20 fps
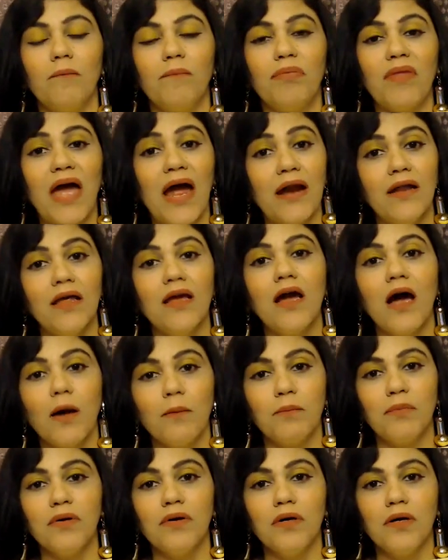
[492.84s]
adding up
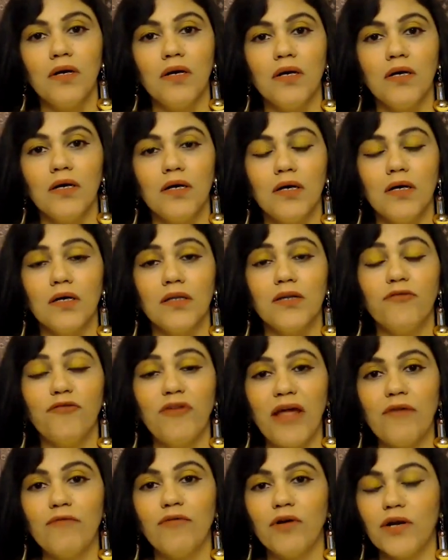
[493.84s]
the
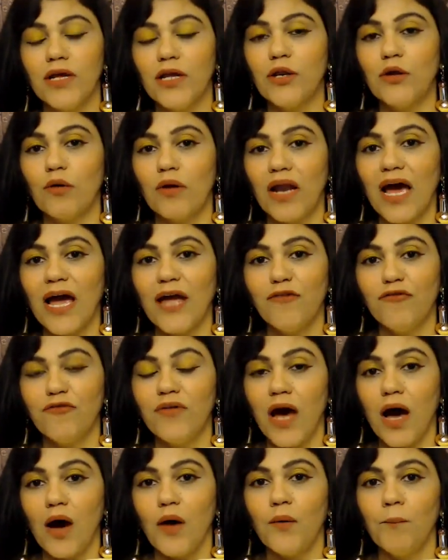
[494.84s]
flavor in your life
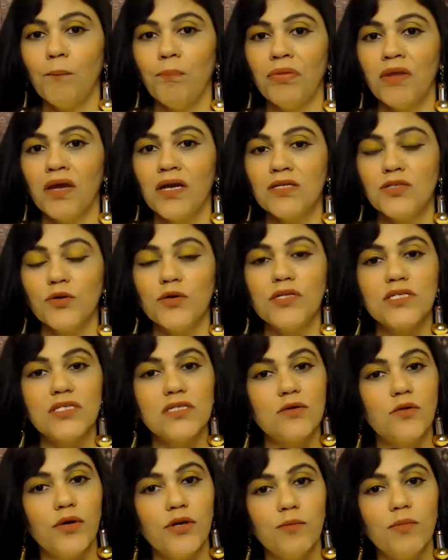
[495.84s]
now. So it is
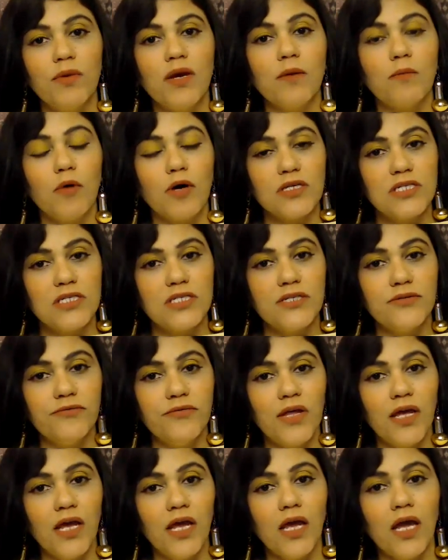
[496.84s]
going to be a positive
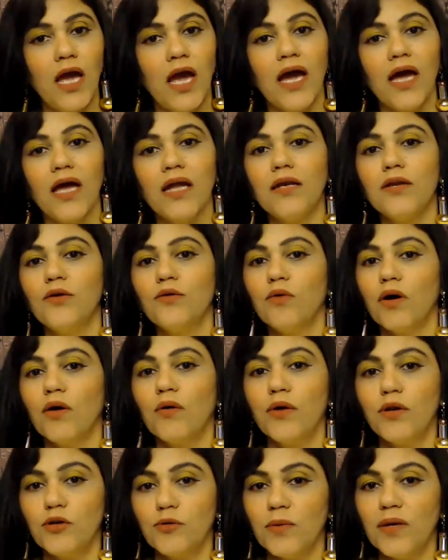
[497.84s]
thing, and you are
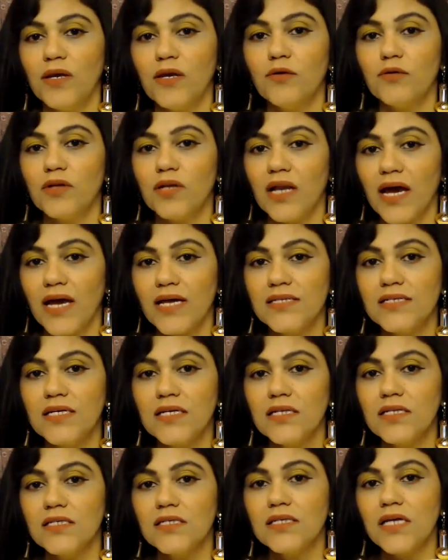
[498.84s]
going to be utilizing
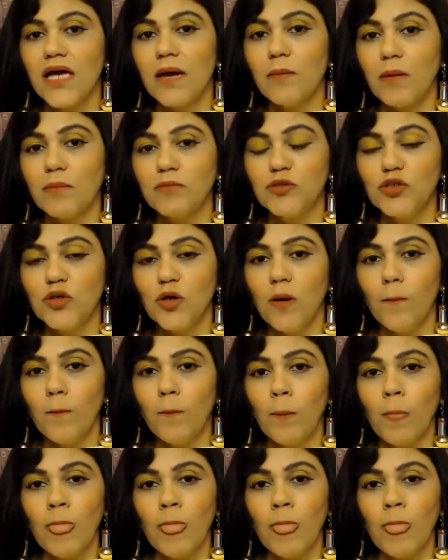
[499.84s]
this time, I'm sure.